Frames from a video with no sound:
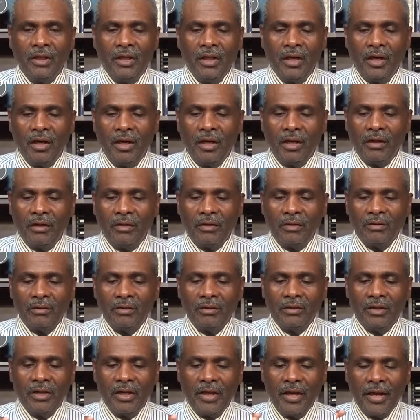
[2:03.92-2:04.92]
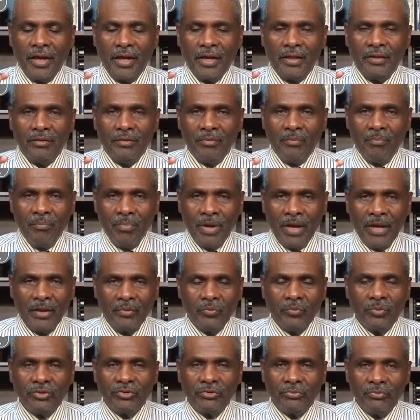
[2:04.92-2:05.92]
Uh, and
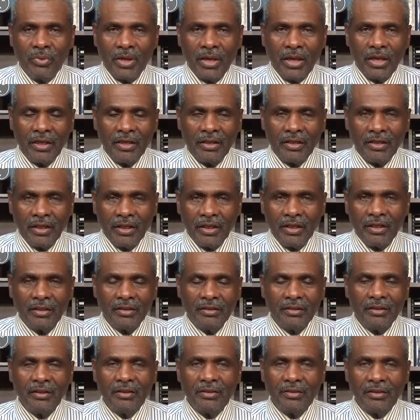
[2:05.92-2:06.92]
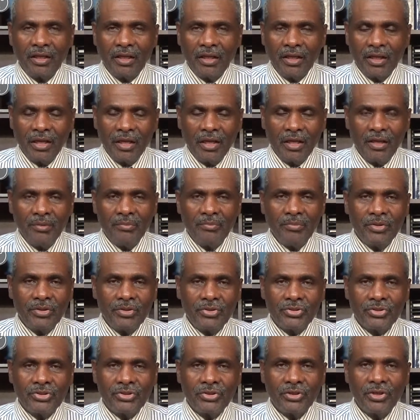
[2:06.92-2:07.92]
man was made in the
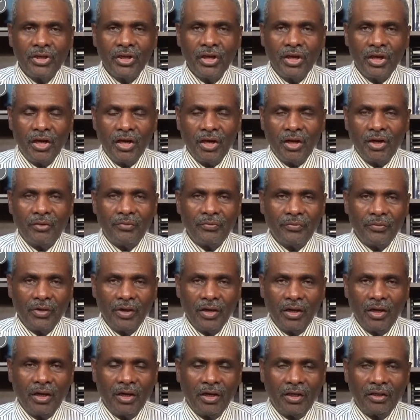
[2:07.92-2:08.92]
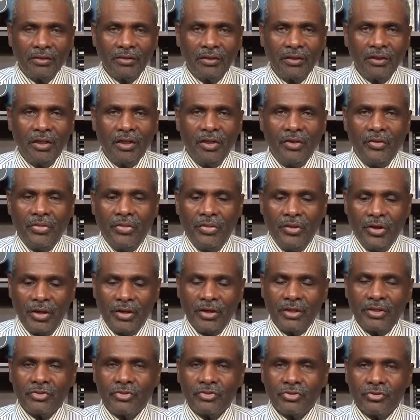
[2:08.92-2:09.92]
image of God.
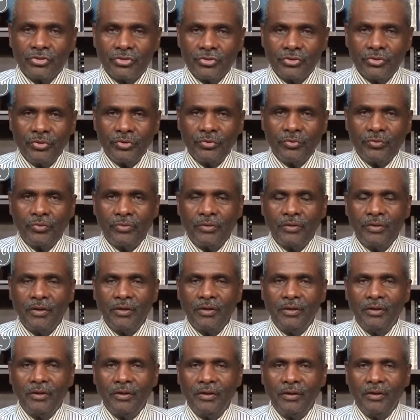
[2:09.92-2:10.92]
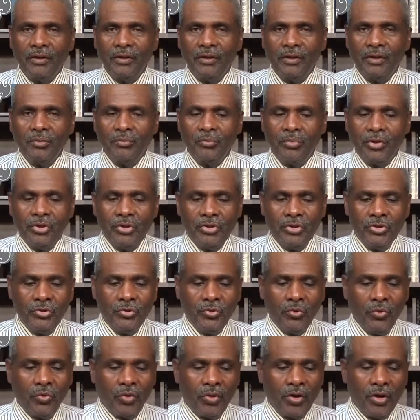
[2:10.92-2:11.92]
That is true. But
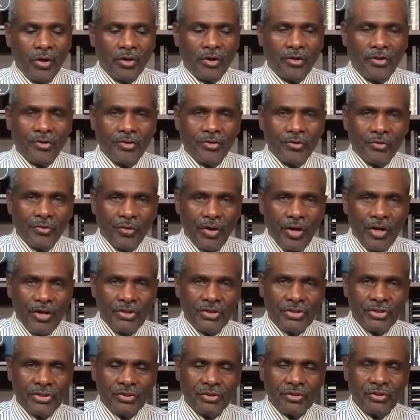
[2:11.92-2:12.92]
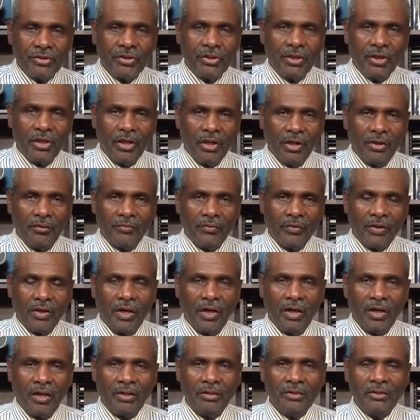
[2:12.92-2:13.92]
you are a creation of
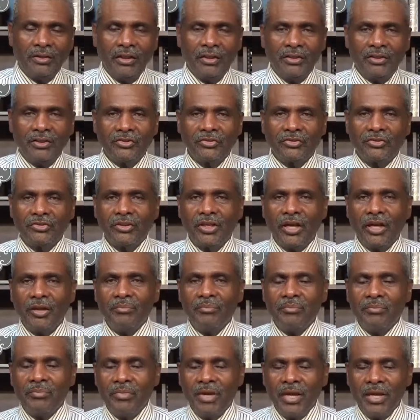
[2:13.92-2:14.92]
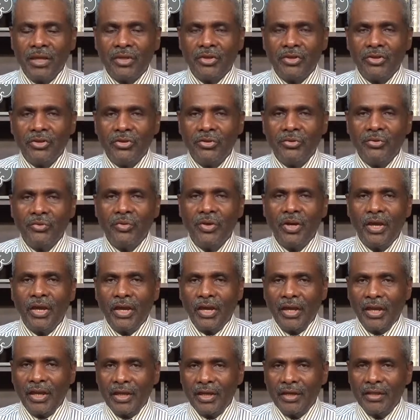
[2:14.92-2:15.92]
God. That does not make you
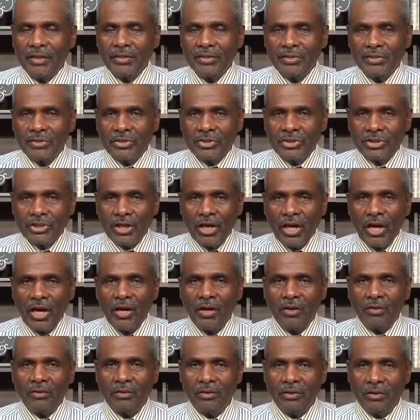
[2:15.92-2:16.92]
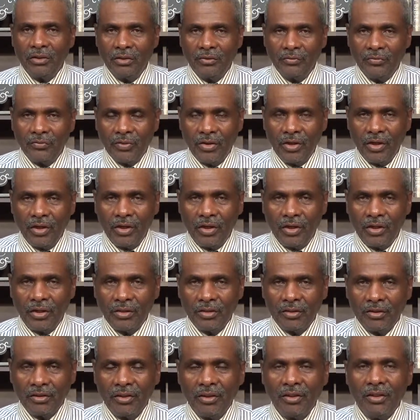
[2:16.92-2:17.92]
a child of
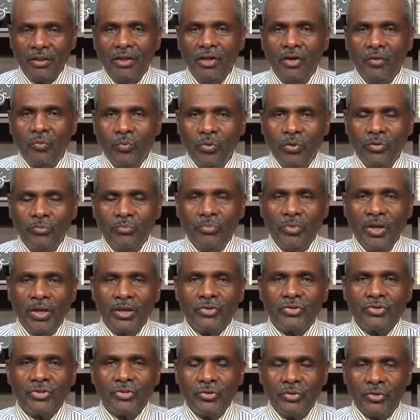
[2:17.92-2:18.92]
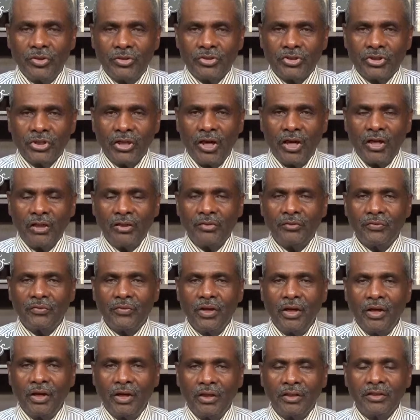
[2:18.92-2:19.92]
God. What makes you a child of
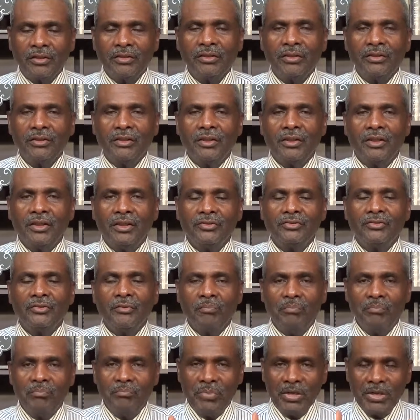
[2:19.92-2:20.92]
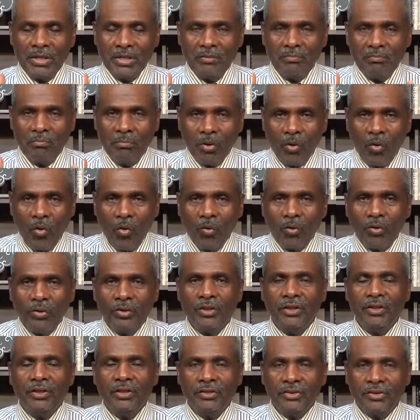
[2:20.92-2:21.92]
God is being
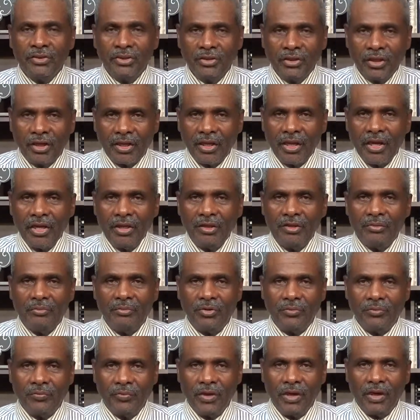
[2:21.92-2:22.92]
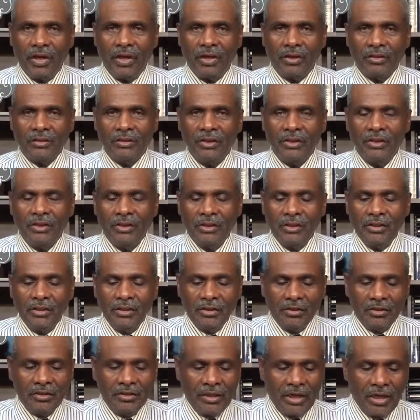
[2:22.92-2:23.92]
born into the kingdom of God.
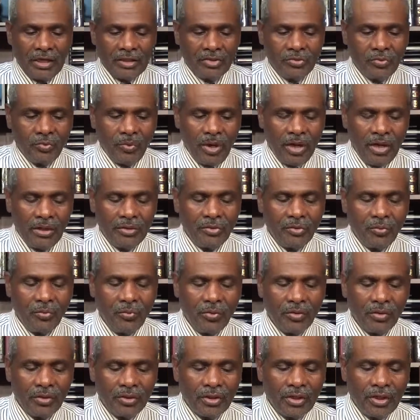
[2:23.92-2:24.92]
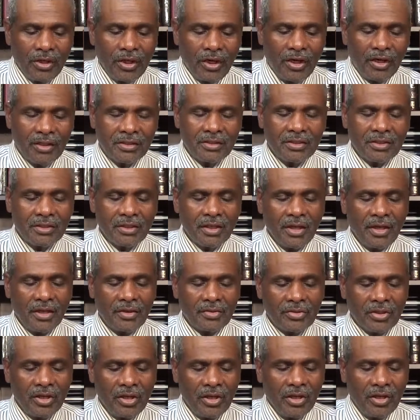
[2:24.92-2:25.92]
That's why the Word of God
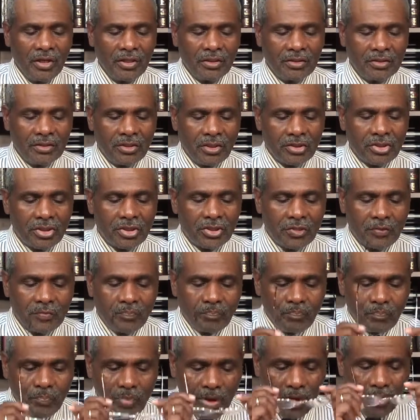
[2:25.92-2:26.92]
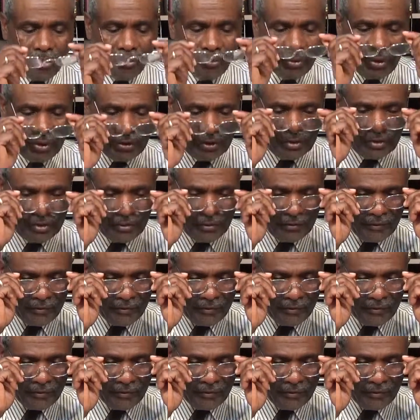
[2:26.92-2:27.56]
says, the Spirit